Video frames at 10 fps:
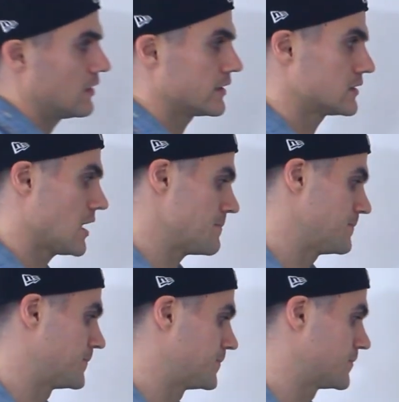Like that.
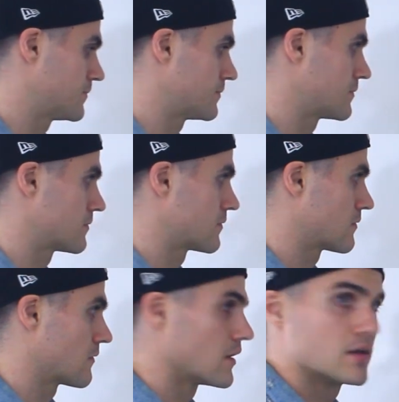
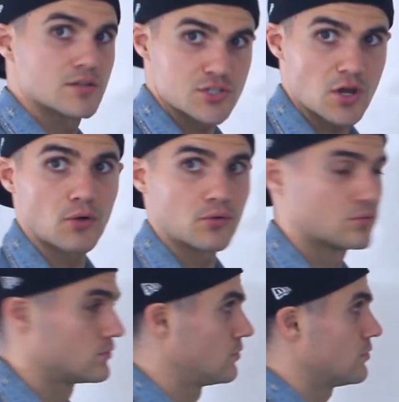So,
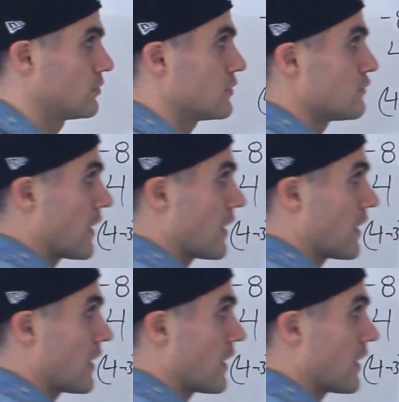the